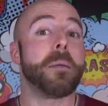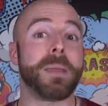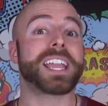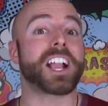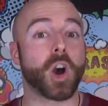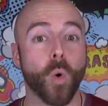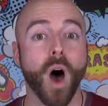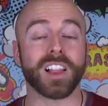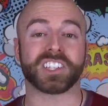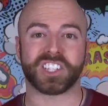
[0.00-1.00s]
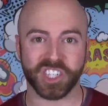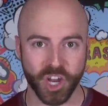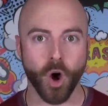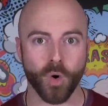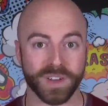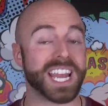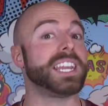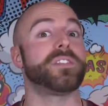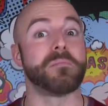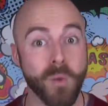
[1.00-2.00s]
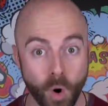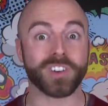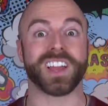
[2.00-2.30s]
making koalas stoned and even more